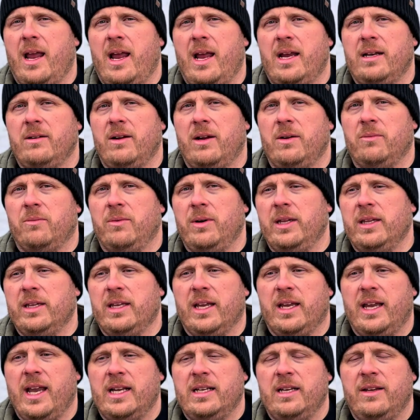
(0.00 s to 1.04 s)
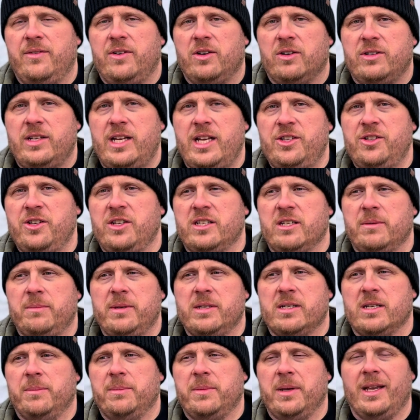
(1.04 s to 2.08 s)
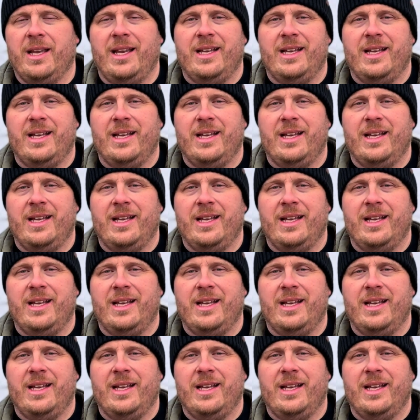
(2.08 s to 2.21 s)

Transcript: And really, again, if you're teaching somebody something,